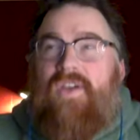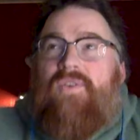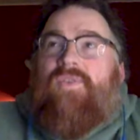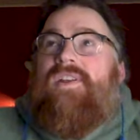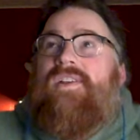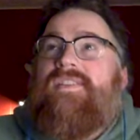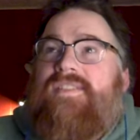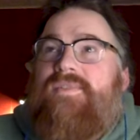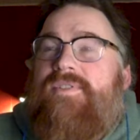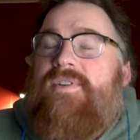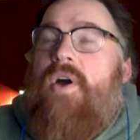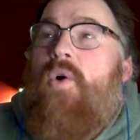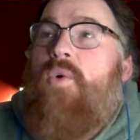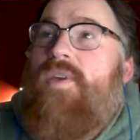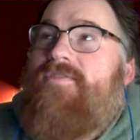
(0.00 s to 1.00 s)
What else did we,
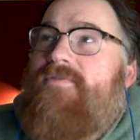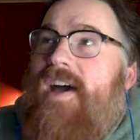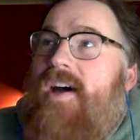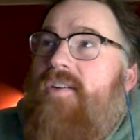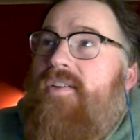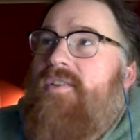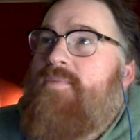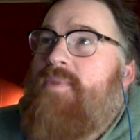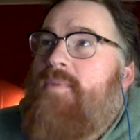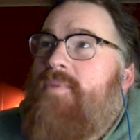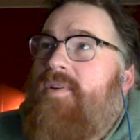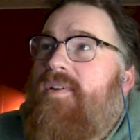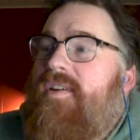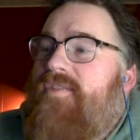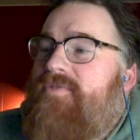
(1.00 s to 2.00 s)
oh, we found, you
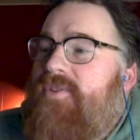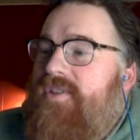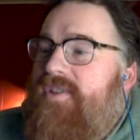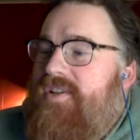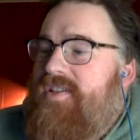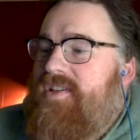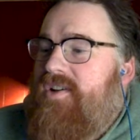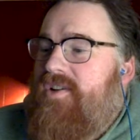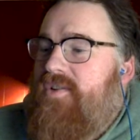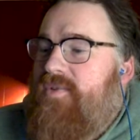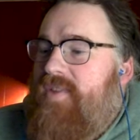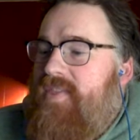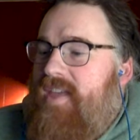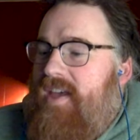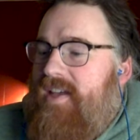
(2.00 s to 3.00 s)
remember a few years ago
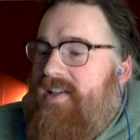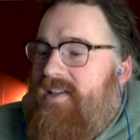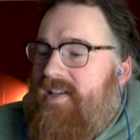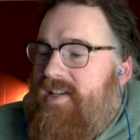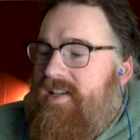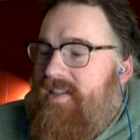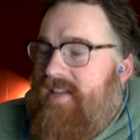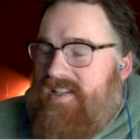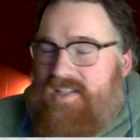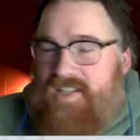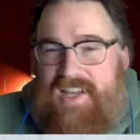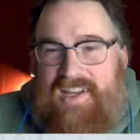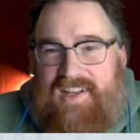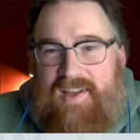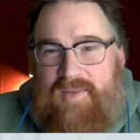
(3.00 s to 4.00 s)
when that that
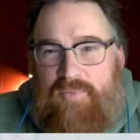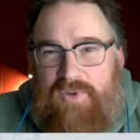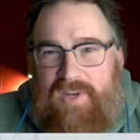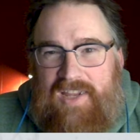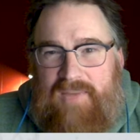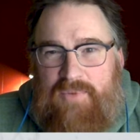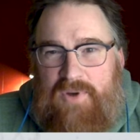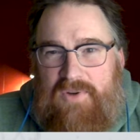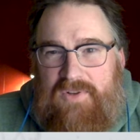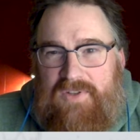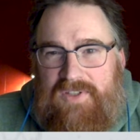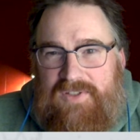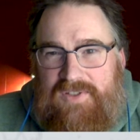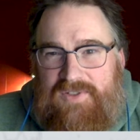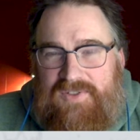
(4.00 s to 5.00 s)
jackup rig broke
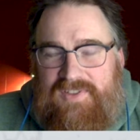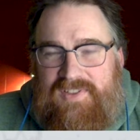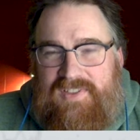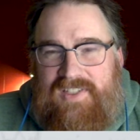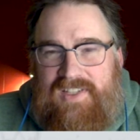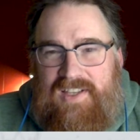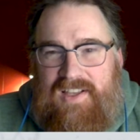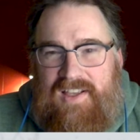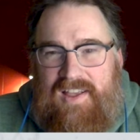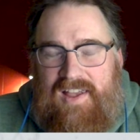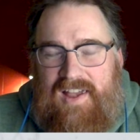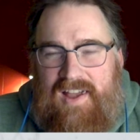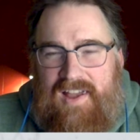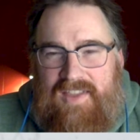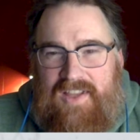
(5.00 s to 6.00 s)
loose,
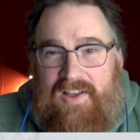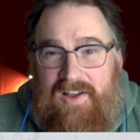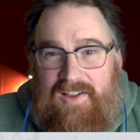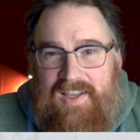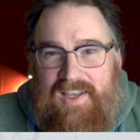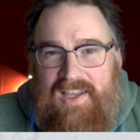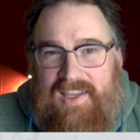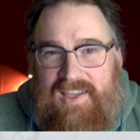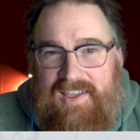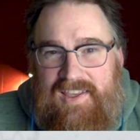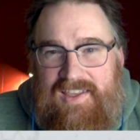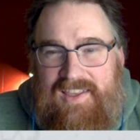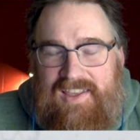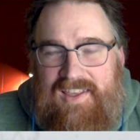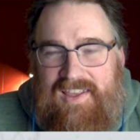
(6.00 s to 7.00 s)
the Kulik,
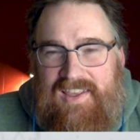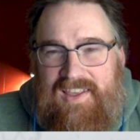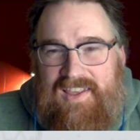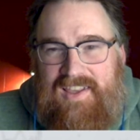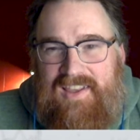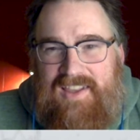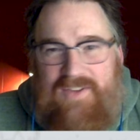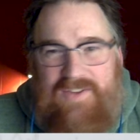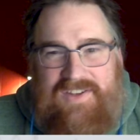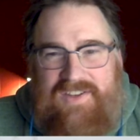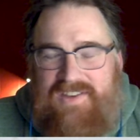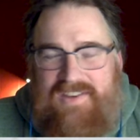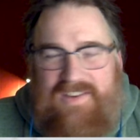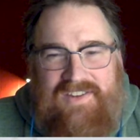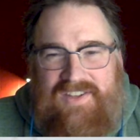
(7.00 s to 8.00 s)
their
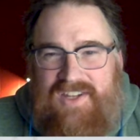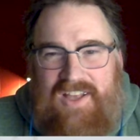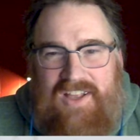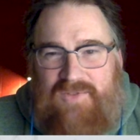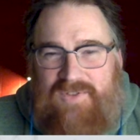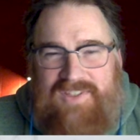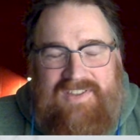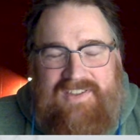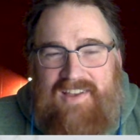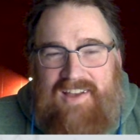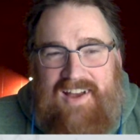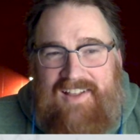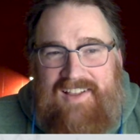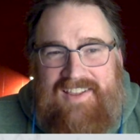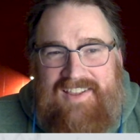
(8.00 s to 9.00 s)
shell was
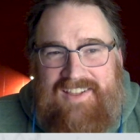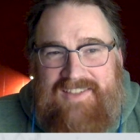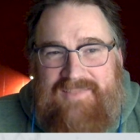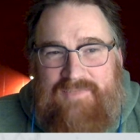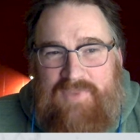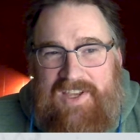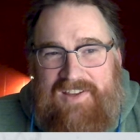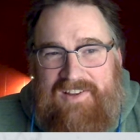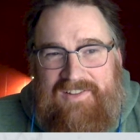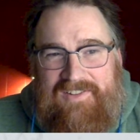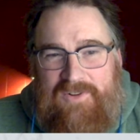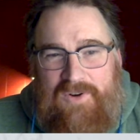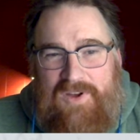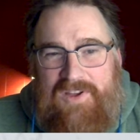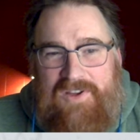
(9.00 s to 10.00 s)
hauling this big
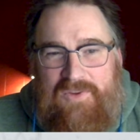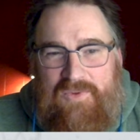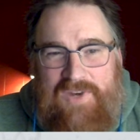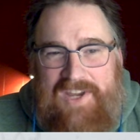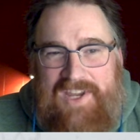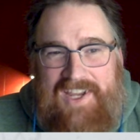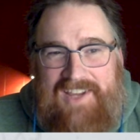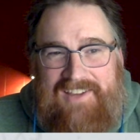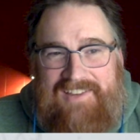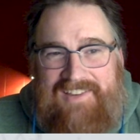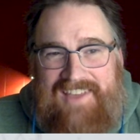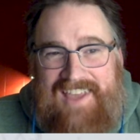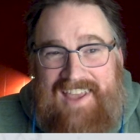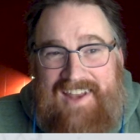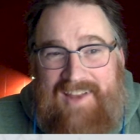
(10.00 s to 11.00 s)
oil rig
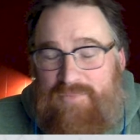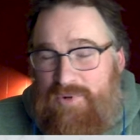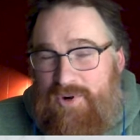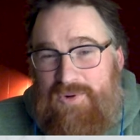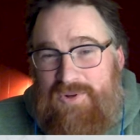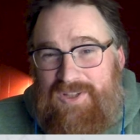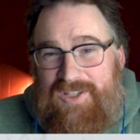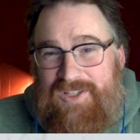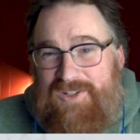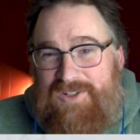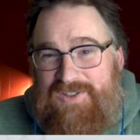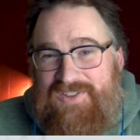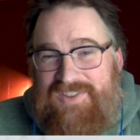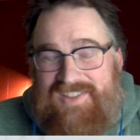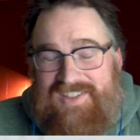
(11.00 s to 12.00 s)
and it broke
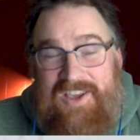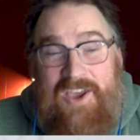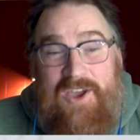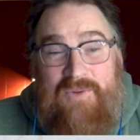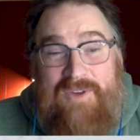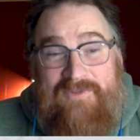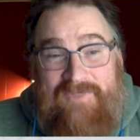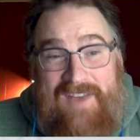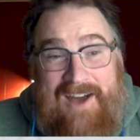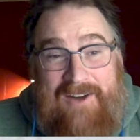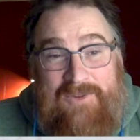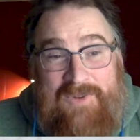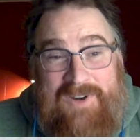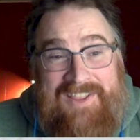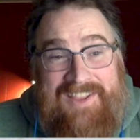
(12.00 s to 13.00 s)
loose, and we
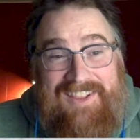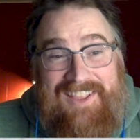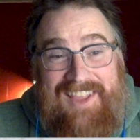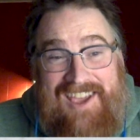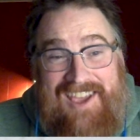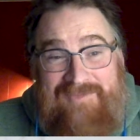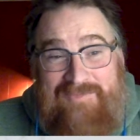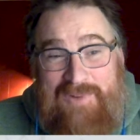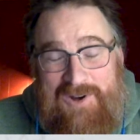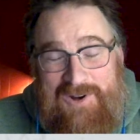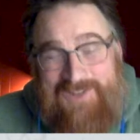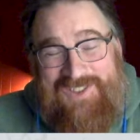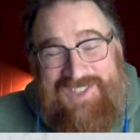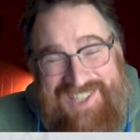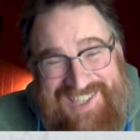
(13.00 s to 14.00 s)
found one of the
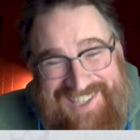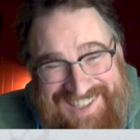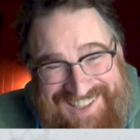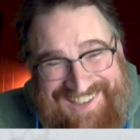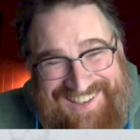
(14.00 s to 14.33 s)
lifeboats